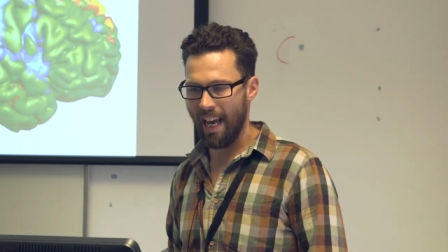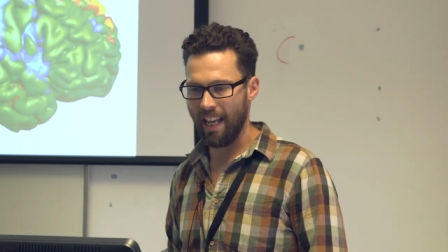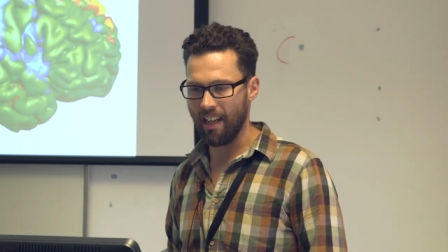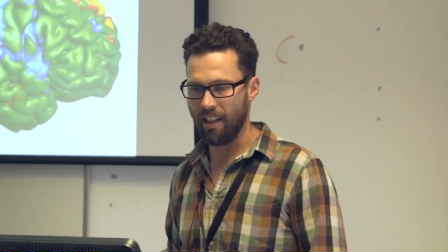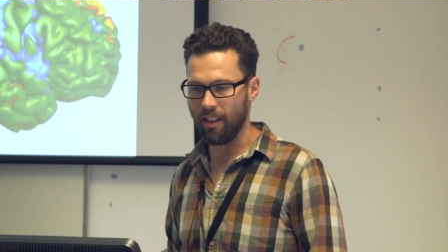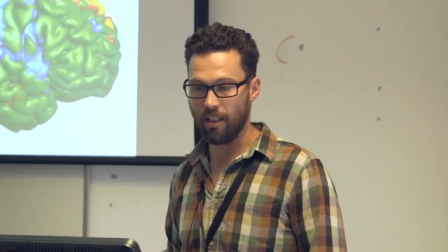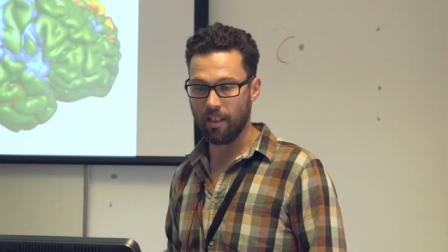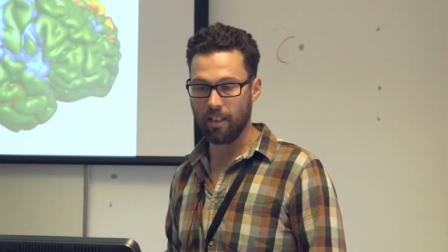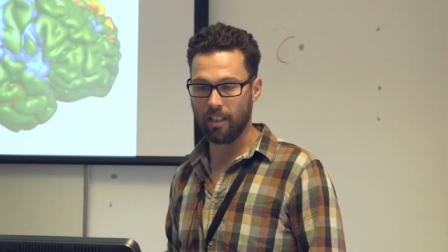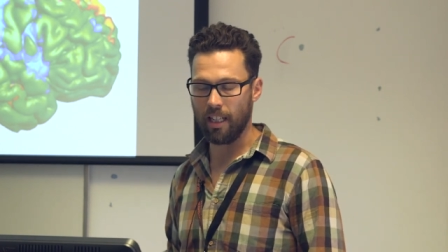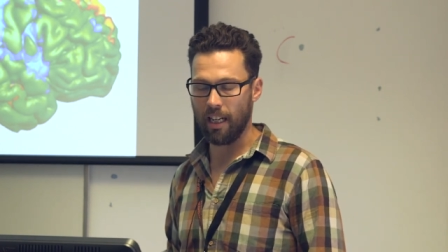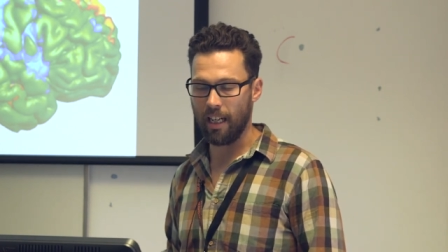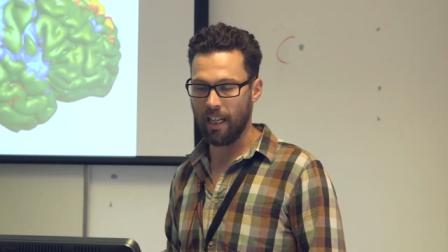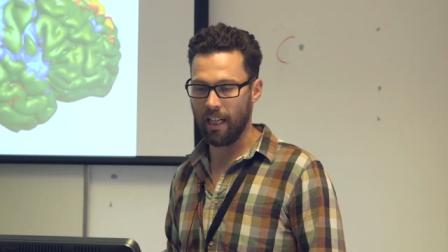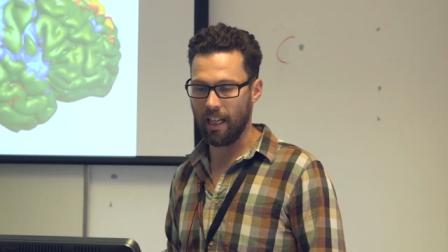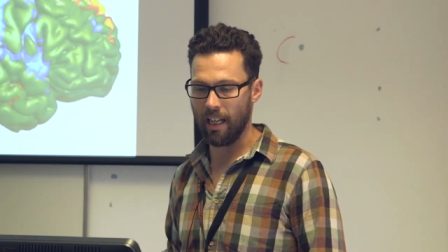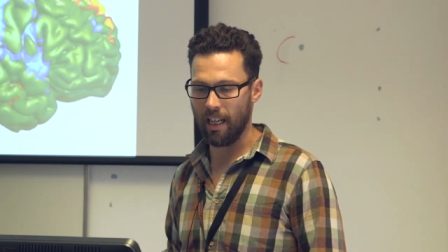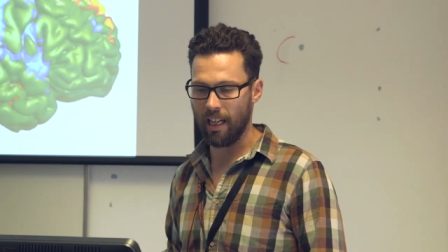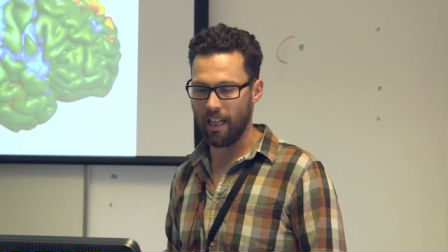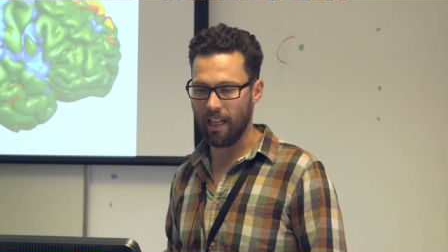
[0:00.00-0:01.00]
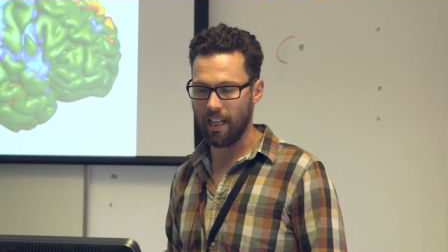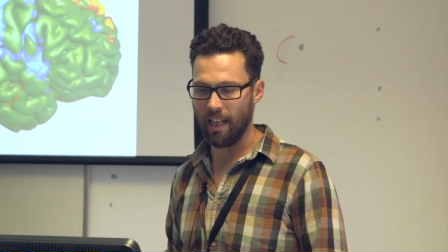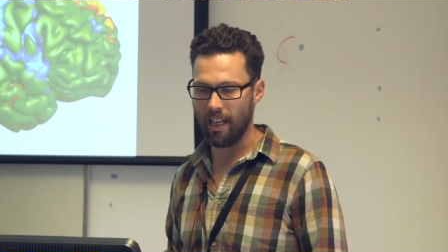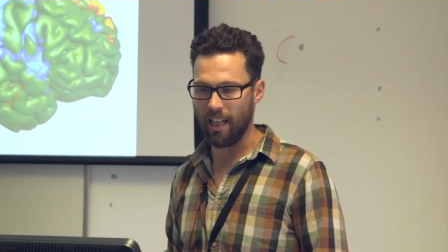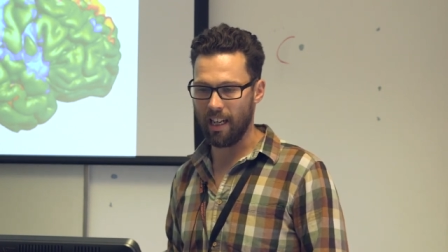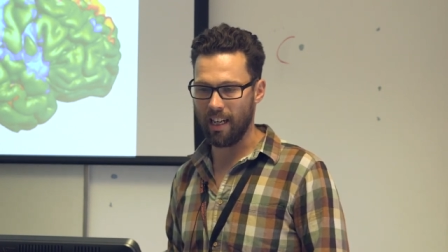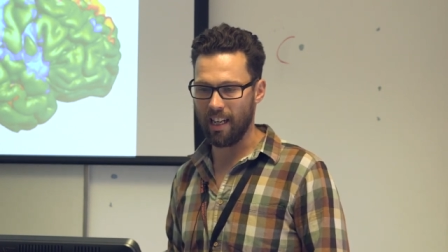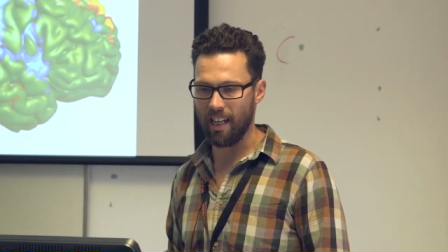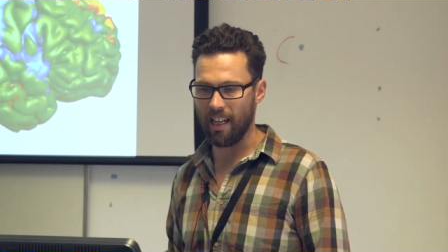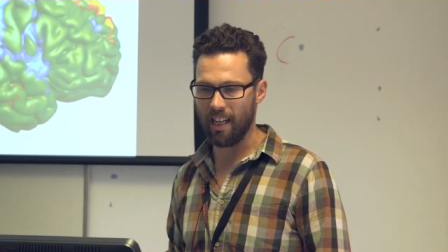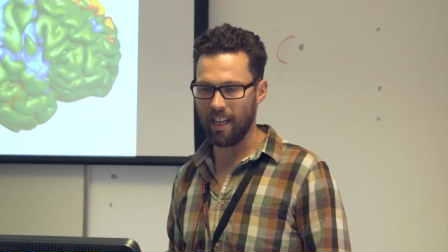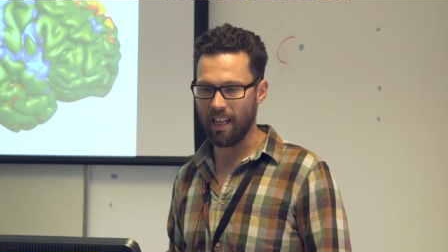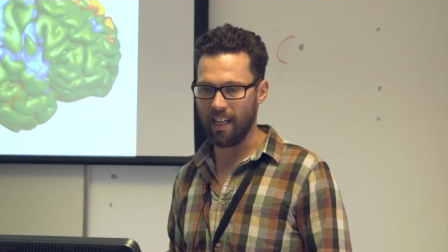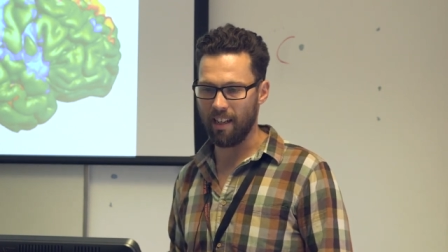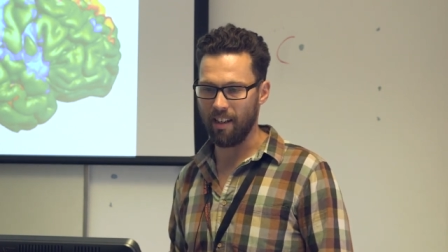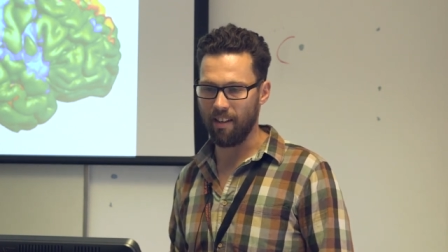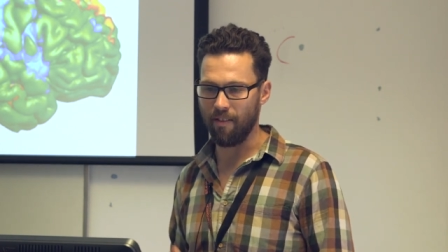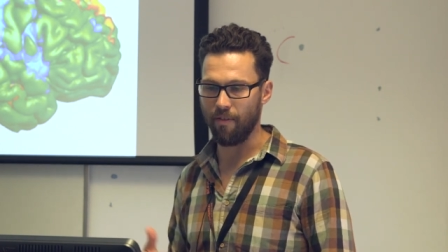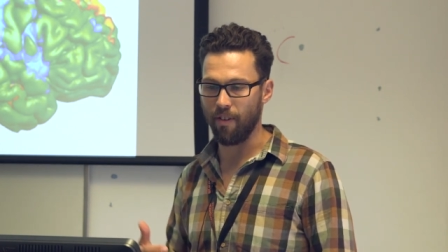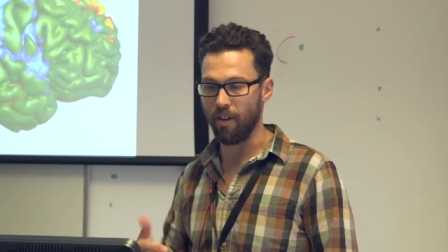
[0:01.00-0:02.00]
it's
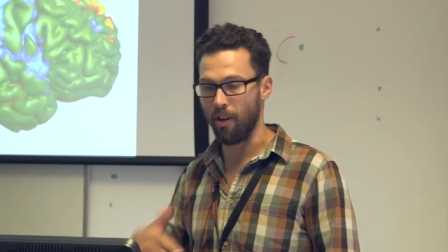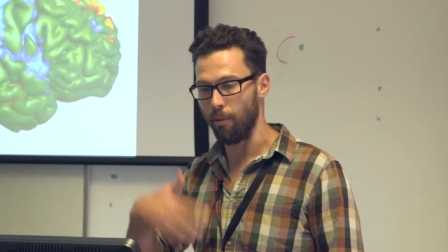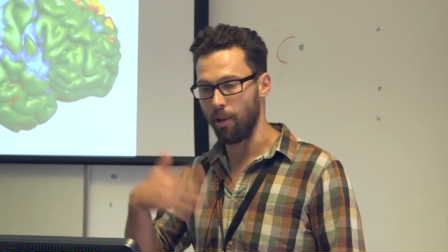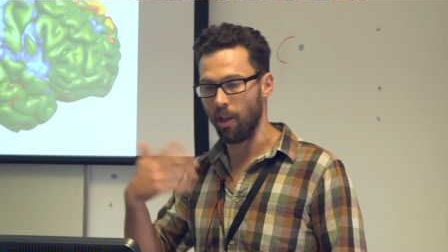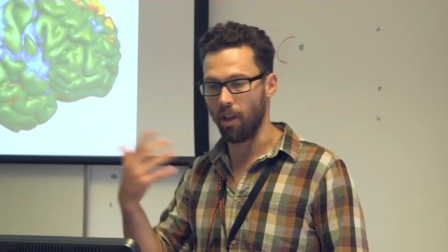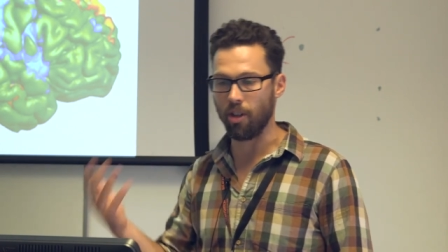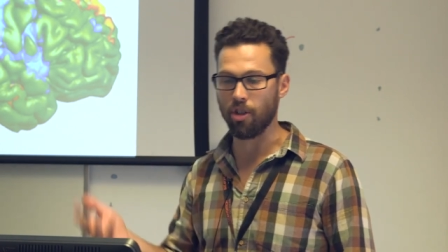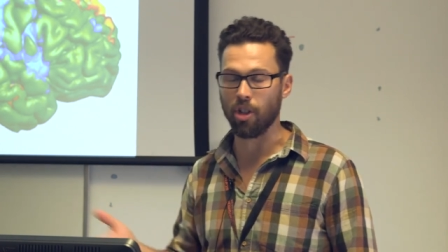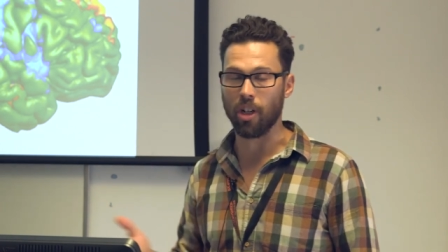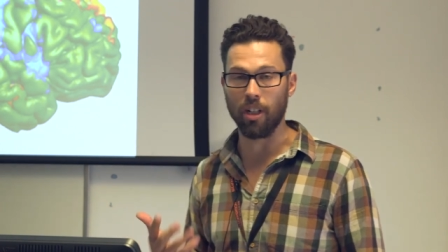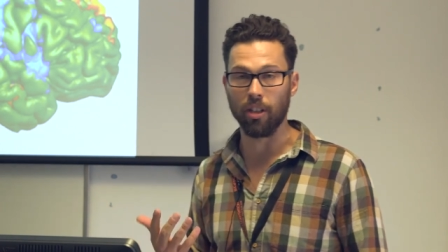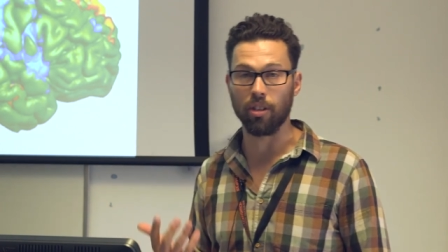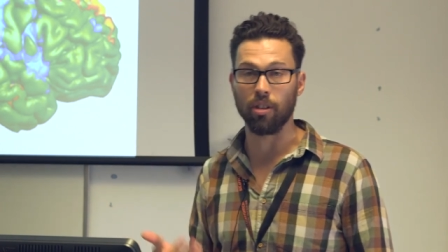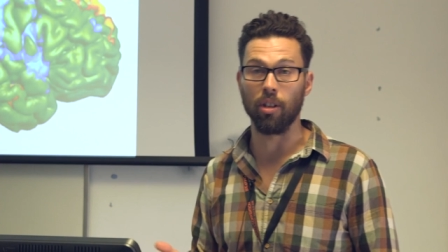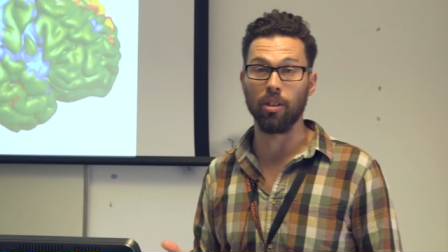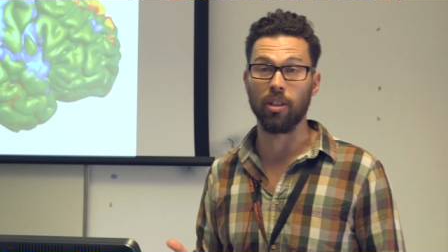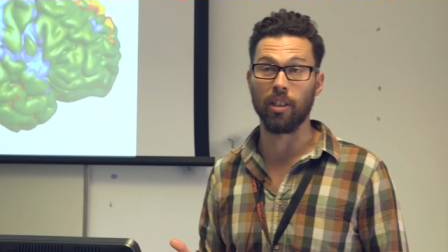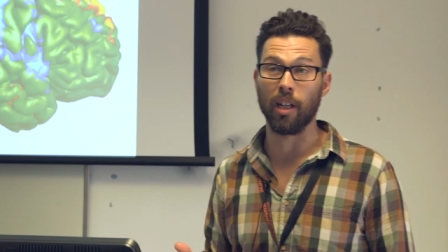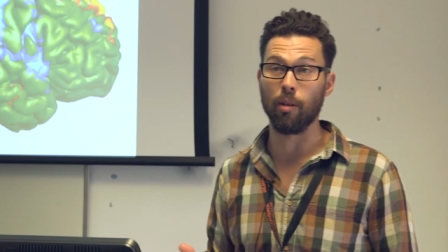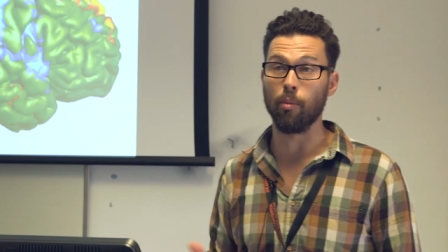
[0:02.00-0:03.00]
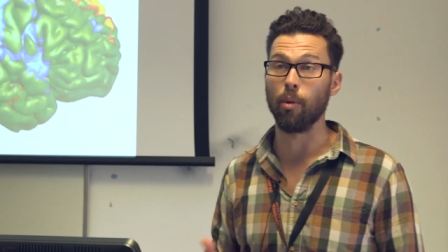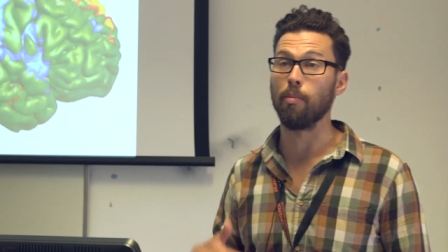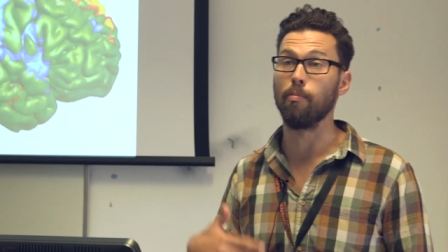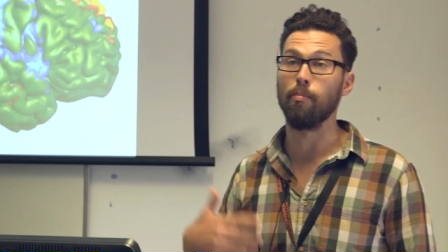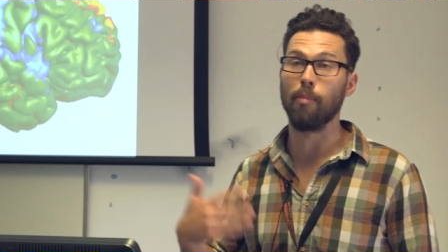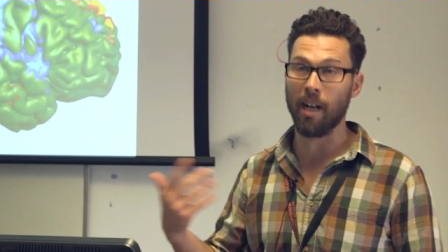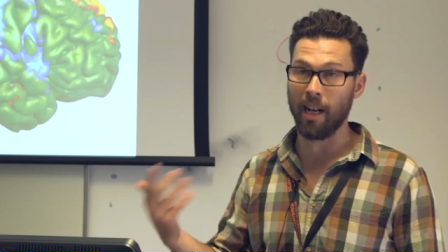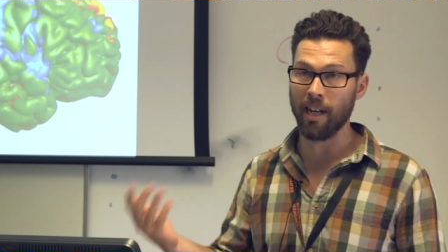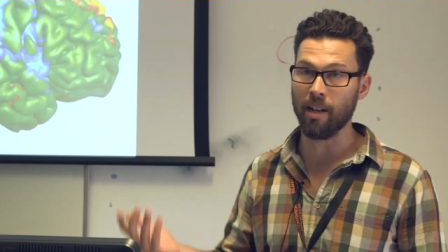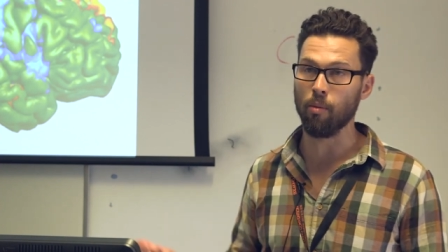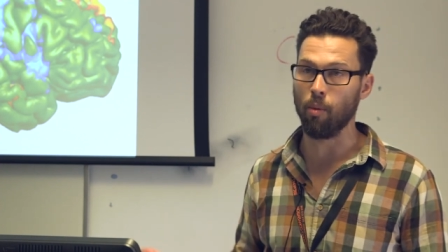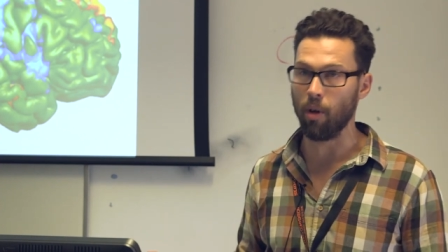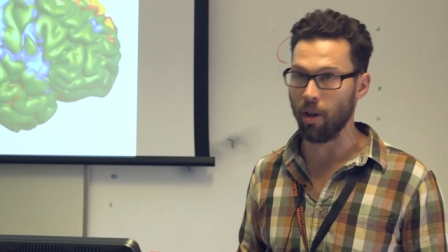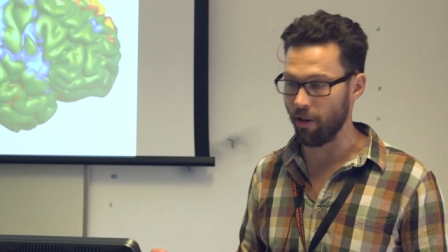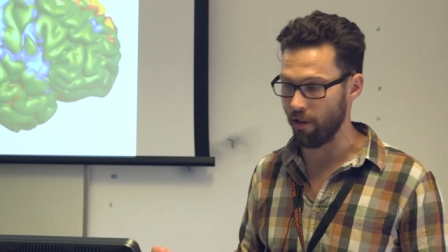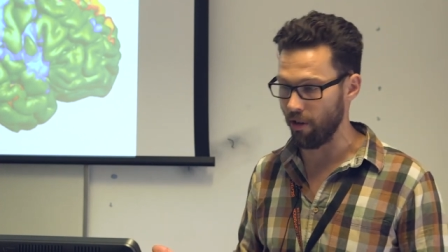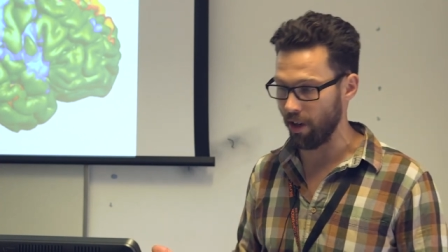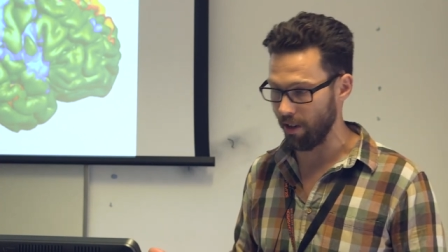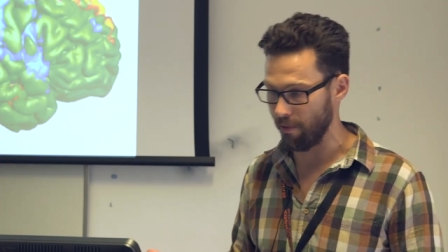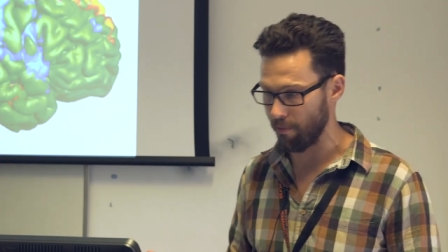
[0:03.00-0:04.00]
phenomenologically associated with mind wandering.